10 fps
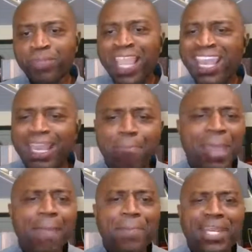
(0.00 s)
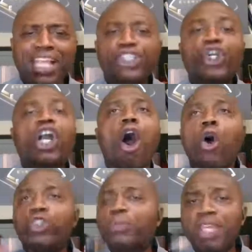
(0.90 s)
And it may be that you're
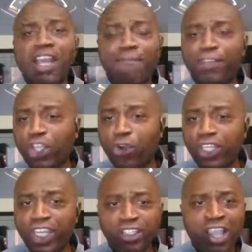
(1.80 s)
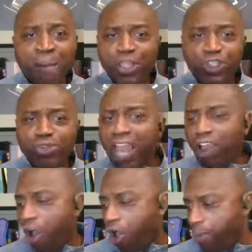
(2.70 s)
called to be there for 30 years, but you're not
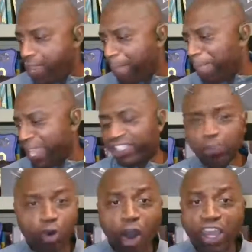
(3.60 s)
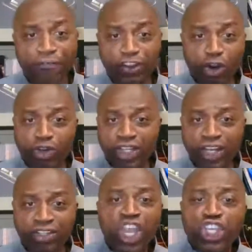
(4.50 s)
called to be the base employee for 30
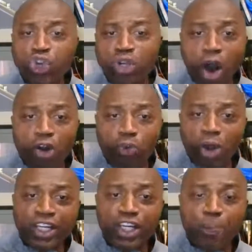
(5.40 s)
years. You called to run the